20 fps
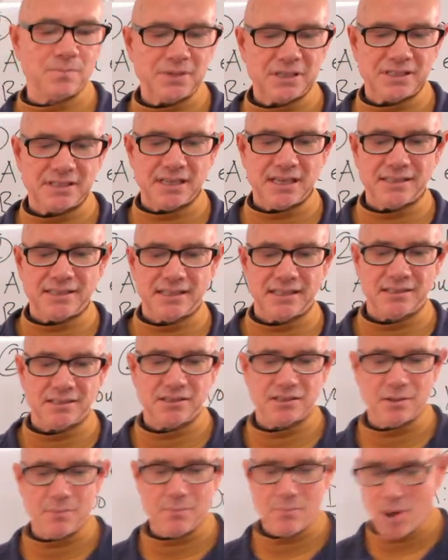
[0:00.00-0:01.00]
a sentence
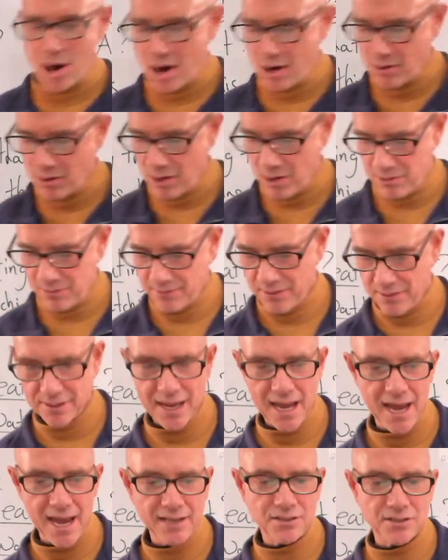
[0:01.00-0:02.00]
tomorrow.
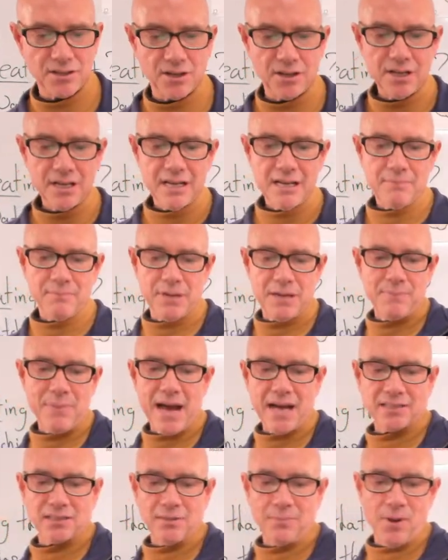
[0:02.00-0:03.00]
Okay, so be
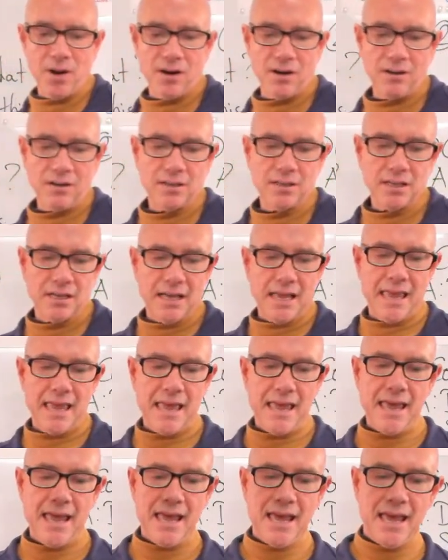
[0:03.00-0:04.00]
back tomorrow
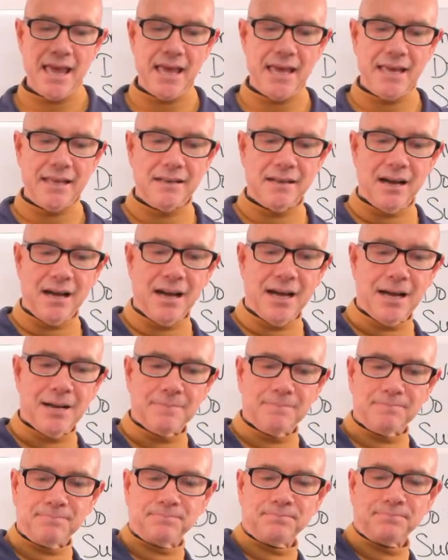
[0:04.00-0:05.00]
and
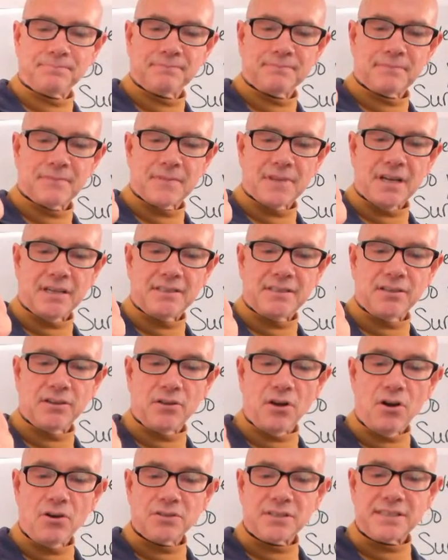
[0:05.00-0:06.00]
um, until,
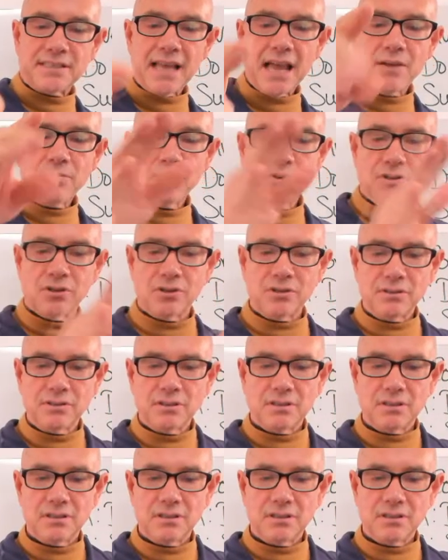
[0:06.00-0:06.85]
oh, Seiwu!